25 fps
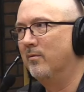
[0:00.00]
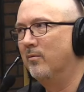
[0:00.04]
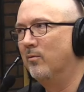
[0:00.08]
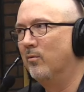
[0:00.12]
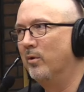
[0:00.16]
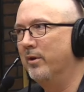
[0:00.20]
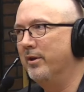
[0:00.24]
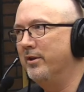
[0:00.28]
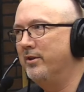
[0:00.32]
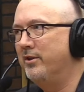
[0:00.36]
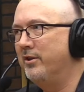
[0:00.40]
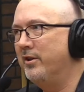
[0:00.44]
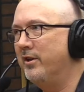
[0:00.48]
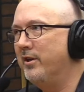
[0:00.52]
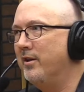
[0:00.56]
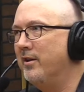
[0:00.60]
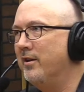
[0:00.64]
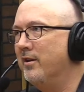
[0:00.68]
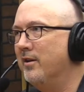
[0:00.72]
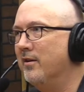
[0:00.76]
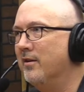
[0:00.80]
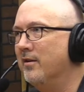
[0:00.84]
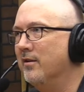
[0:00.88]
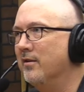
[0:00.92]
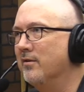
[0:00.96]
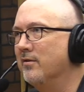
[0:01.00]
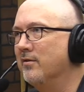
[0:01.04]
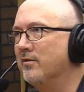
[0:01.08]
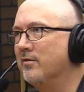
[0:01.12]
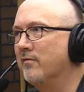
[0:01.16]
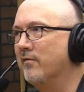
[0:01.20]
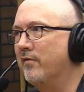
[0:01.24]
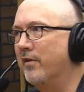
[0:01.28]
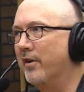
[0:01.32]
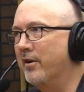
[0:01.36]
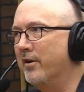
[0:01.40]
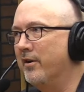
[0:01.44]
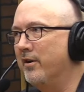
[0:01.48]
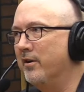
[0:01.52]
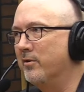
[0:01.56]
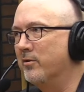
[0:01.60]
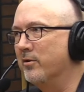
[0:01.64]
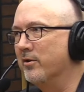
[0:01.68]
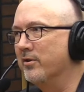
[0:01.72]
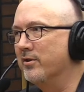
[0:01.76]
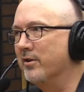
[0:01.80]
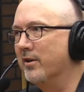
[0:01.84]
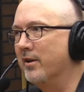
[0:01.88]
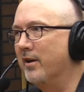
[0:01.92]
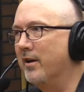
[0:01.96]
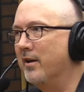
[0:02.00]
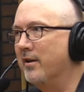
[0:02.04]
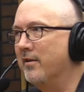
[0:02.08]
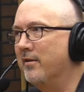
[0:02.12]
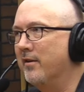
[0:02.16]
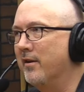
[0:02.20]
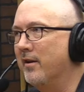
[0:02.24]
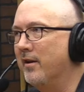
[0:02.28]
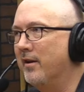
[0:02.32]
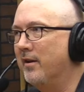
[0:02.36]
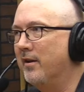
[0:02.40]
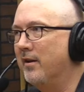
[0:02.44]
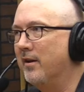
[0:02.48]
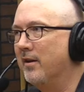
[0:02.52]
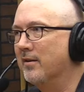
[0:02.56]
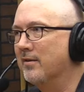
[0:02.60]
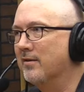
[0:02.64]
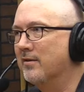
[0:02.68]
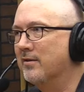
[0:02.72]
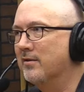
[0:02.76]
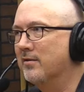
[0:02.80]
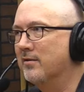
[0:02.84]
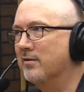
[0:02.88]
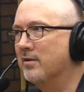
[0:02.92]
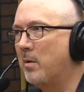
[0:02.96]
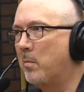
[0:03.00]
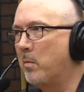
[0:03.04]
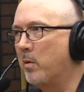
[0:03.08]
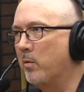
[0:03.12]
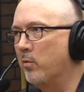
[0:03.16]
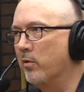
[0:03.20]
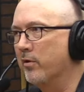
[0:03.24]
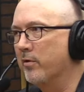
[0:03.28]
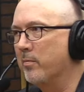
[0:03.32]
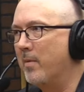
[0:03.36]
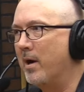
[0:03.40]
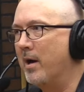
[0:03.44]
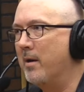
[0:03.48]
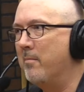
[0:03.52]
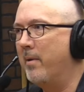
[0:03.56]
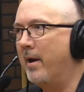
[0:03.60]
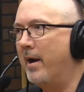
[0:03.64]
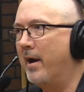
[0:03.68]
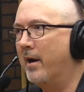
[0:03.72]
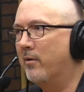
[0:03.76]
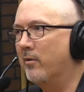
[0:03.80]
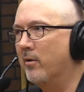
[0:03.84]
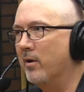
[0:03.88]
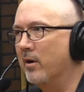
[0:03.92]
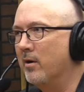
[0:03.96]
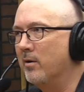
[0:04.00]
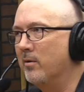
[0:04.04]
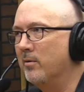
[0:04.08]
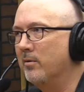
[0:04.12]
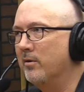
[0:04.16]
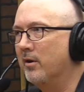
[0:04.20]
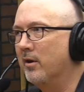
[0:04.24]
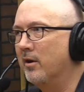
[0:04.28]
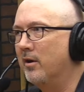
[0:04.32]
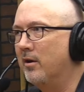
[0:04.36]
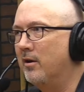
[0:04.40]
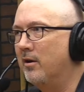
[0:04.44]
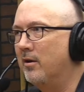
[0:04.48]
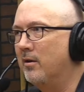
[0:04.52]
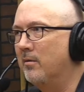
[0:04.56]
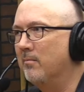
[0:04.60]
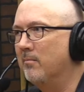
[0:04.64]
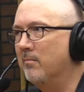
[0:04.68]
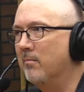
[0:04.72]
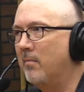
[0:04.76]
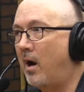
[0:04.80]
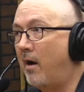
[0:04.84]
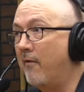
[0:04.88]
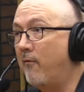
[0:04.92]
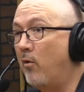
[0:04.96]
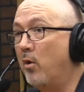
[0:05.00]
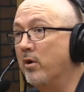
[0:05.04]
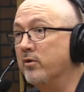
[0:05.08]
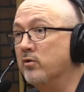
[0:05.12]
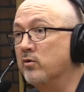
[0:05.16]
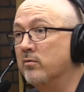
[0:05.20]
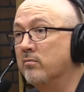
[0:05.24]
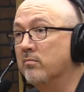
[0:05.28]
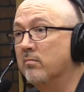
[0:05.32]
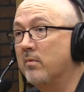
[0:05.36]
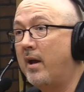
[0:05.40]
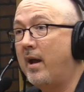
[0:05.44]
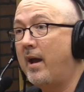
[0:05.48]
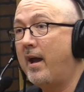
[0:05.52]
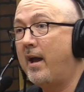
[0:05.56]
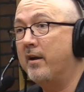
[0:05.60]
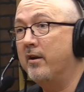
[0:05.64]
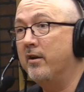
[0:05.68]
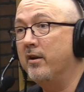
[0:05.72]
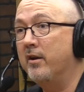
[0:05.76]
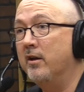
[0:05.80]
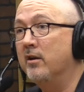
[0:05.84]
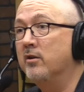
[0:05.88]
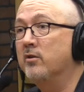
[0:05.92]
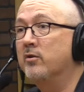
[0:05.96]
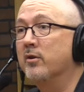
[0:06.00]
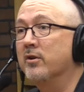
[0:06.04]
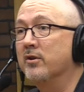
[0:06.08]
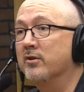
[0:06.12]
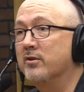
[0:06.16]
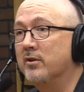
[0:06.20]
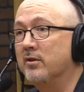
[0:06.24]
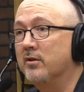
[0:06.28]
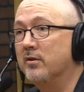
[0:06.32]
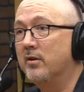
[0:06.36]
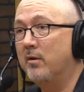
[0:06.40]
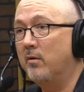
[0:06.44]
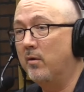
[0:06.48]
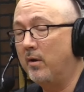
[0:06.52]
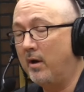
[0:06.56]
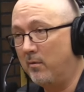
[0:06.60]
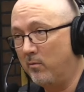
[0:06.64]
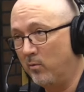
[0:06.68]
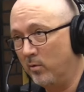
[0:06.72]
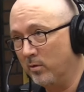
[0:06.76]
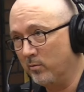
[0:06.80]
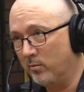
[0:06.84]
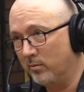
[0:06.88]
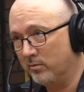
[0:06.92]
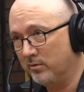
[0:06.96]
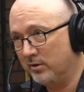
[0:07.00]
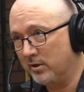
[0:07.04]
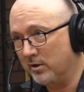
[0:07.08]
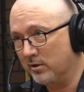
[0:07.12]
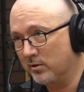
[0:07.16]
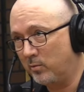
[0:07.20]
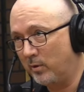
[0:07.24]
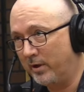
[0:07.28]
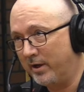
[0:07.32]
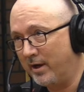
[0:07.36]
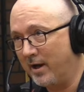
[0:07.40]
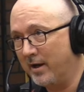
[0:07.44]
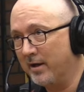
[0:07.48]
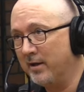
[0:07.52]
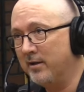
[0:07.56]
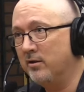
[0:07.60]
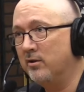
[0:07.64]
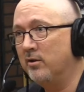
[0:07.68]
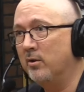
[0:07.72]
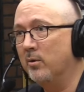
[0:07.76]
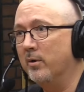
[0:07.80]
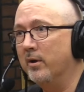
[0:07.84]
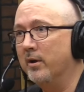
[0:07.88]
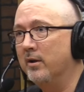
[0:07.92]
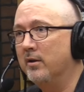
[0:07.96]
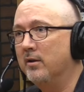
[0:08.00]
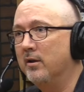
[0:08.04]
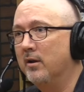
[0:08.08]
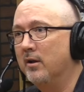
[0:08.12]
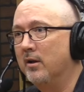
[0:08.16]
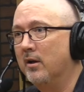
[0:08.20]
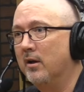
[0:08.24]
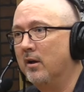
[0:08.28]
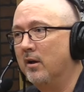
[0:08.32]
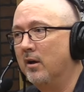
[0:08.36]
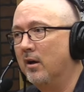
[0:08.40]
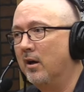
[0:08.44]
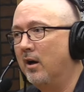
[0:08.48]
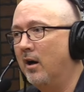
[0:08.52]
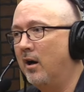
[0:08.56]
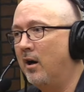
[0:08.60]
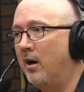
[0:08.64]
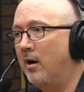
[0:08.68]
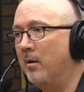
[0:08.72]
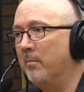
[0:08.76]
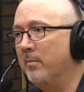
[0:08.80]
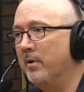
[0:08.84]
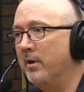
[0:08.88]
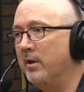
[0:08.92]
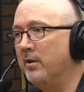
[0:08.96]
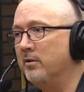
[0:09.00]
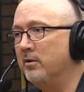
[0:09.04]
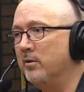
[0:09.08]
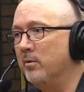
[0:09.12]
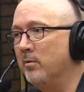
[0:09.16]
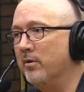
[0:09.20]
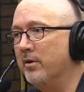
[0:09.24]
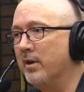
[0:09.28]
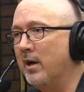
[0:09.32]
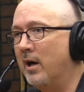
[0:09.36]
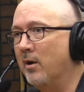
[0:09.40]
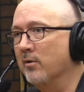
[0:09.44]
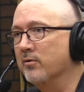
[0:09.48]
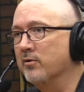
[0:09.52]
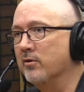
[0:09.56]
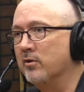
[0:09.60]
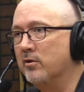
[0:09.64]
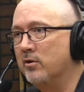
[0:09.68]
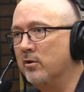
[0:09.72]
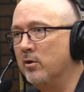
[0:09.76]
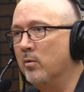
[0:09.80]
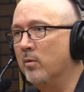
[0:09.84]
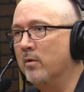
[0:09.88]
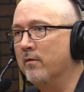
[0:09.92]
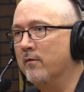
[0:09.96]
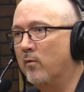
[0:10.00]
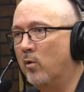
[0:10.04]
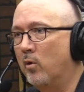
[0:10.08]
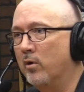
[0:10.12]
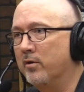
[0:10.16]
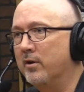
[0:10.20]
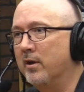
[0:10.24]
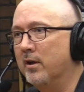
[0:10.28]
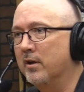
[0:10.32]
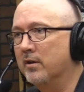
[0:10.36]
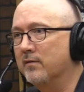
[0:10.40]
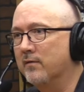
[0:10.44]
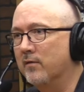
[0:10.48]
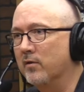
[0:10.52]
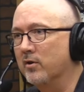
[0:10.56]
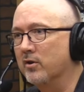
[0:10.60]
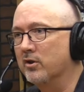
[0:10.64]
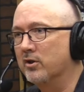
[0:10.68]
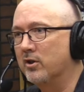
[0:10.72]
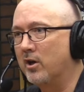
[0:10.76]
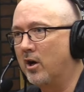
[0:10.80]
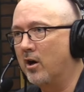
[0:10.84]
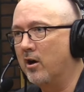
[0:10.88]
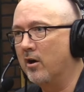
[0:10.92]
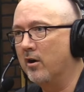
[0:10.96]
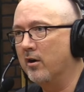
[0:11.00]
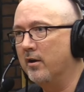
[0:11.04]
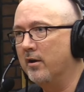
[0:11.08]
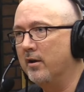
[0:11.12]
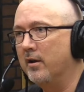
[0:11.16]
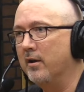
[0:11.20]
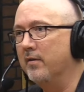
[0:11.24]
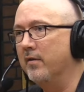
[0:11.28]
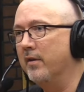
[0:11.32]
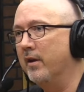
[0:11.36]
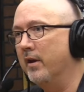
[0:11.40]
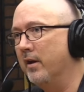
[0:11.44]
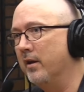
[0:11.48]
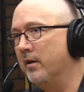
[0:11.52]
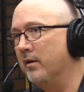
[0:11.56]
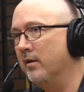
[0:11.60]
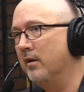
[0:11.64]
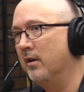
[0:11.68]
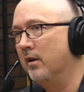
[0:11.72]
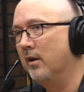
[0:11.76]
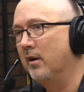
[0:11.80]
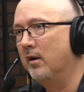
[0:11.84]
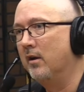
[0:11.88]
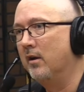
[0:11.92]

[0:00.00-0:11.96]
Which is very interesting, I think, as someone with my background. Um, I've always had an interest w- since we got into it um, in 2002 when Vortex first started, and then